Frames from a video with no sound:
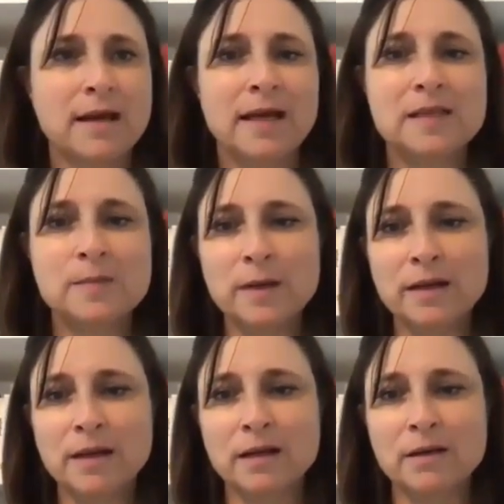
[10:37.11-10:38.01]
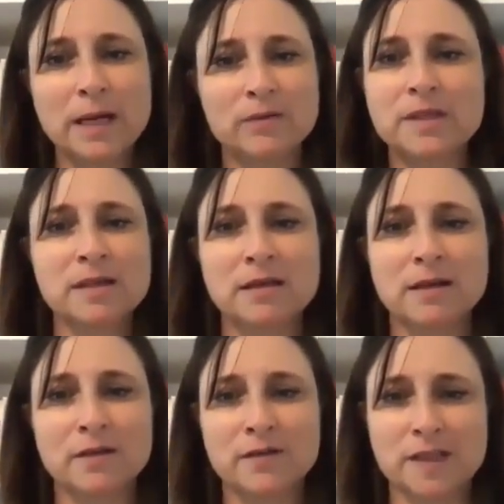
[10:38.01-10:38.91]
It's been a mountain
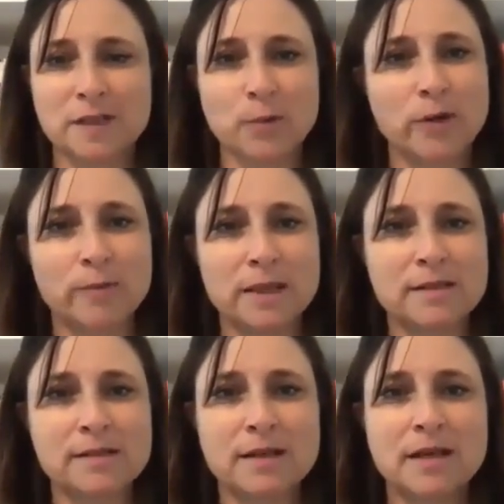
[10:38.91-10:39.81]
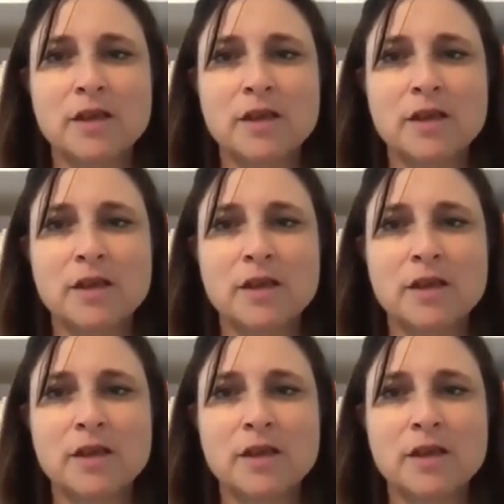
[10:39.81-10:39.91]
of disappointments.